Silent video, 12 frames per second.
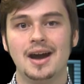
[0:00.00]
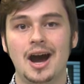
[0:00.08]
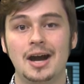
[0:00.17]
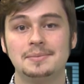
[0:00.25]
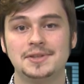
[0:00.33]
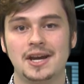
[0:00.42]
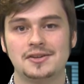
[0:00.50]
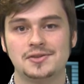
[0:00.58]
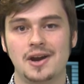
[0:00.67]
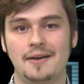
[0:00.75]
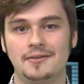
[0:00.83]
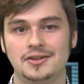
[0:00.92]
I'm Zach
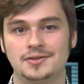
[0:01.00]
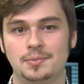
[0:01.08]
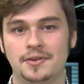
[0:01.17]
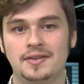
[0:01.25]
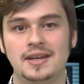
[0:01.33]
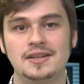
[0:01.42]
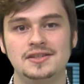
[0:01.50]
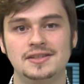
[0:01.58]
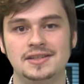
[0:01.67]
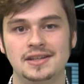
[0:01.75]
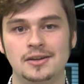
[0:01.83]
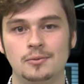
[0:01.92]
Shrivers with
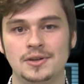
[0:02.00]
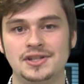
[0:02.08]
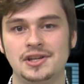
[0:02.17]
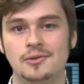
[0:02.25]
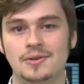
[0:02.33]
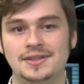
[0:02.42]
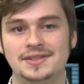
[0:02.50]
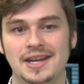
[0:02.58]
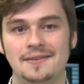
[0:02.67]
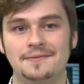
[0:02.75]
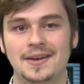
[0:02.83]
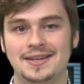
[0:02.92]
TGC wishing you a
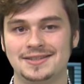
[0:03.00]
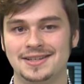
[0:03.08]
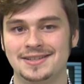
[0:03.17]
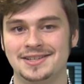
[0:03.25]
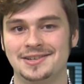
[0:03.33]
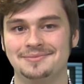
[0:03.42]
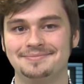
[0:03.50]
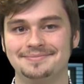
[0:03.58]
safe fest season.